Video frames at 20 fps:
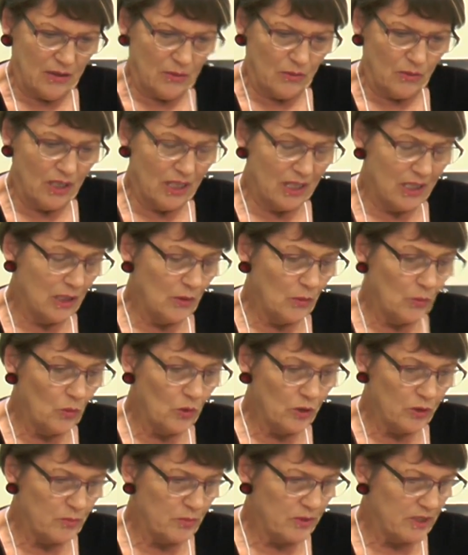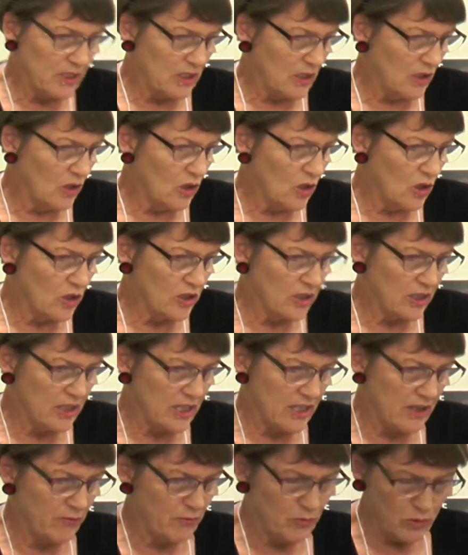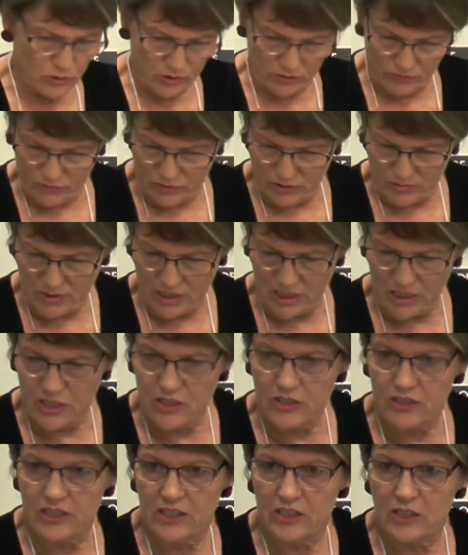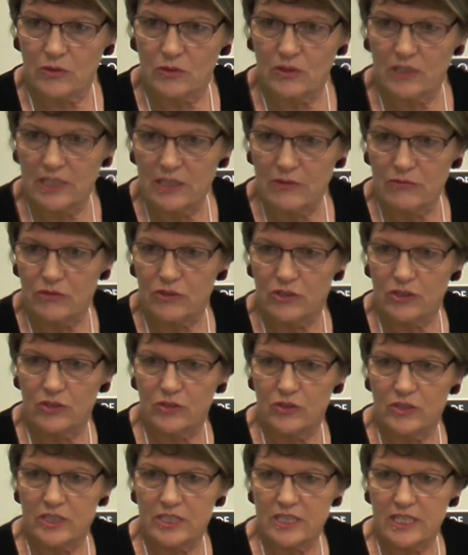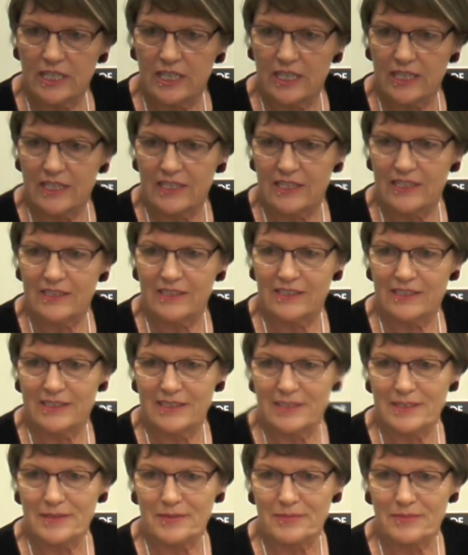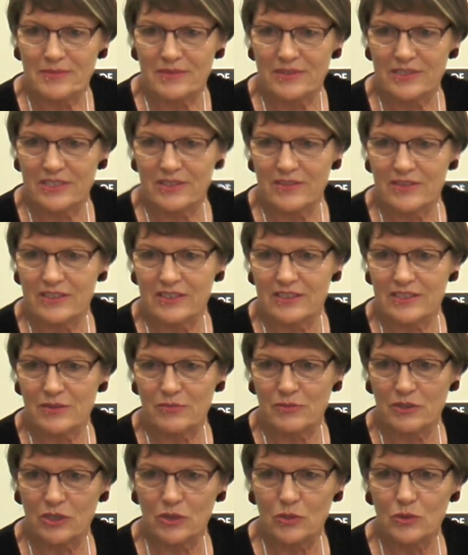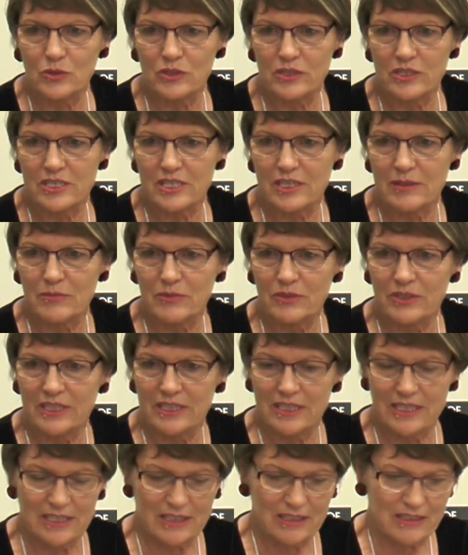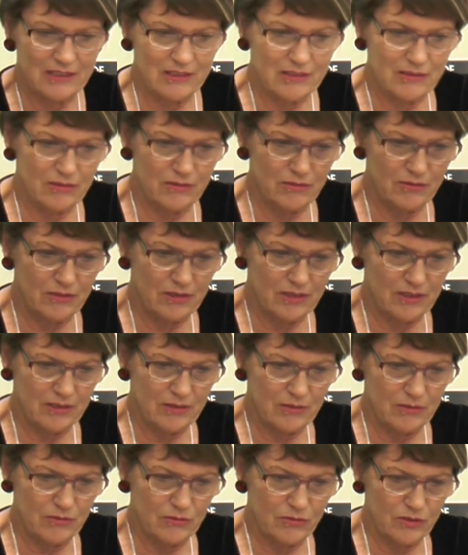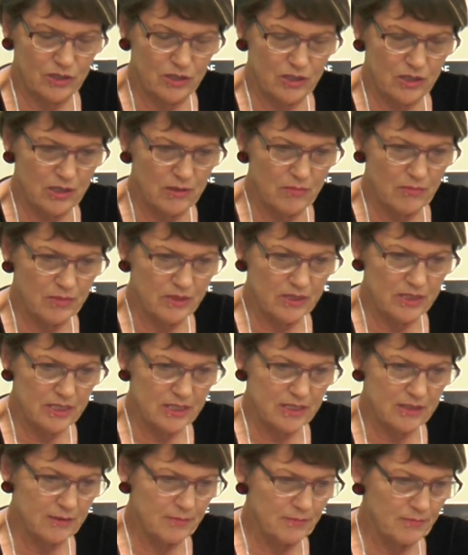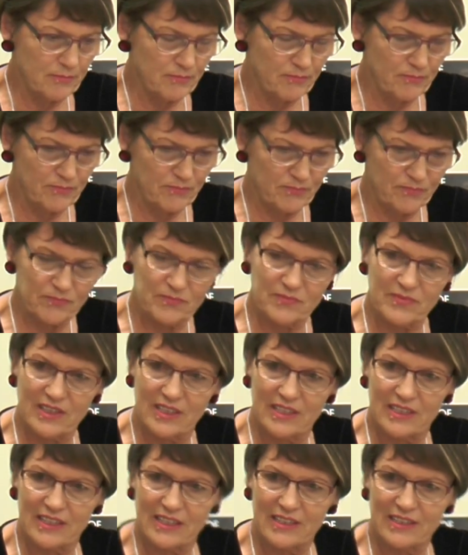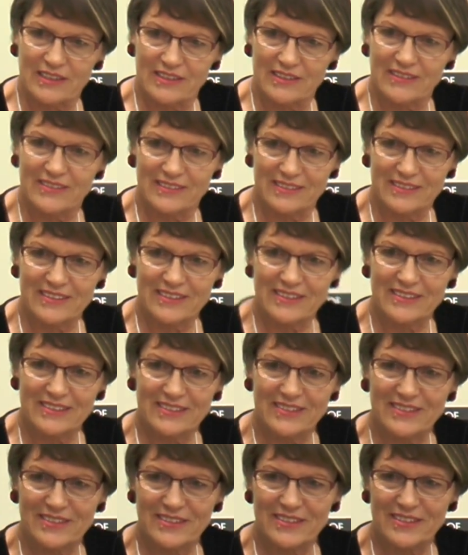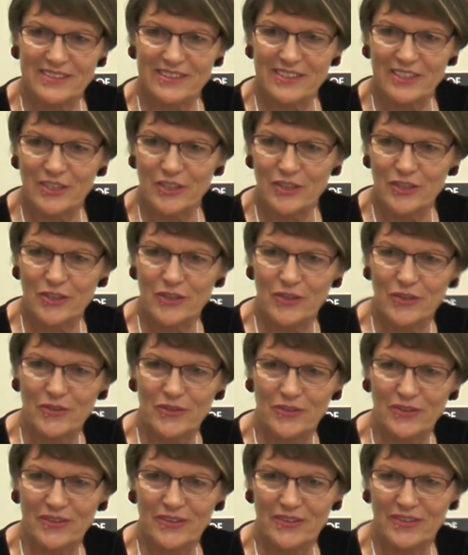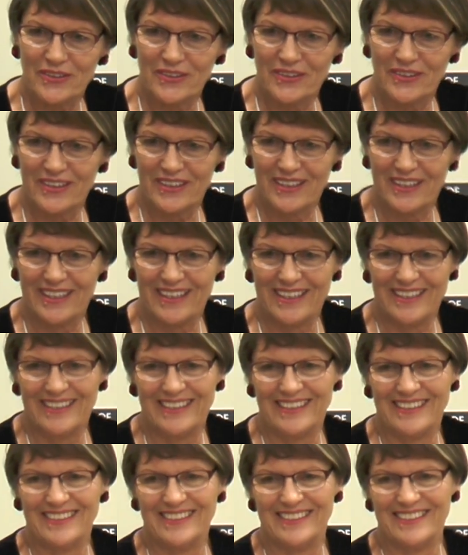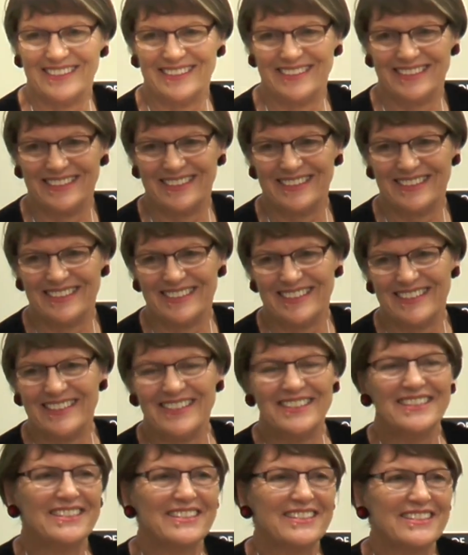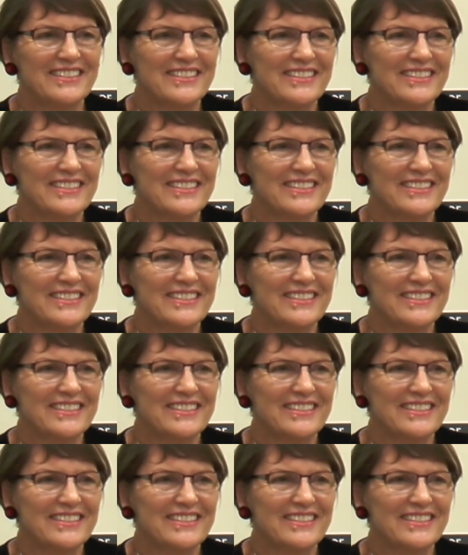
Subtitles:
Well, there would be a lot. I have brought information that I'll leave with you today, so that it's recorded somewhere for time. But thank you very much. Well, it's been a pleasure listening to you. Thank you very much.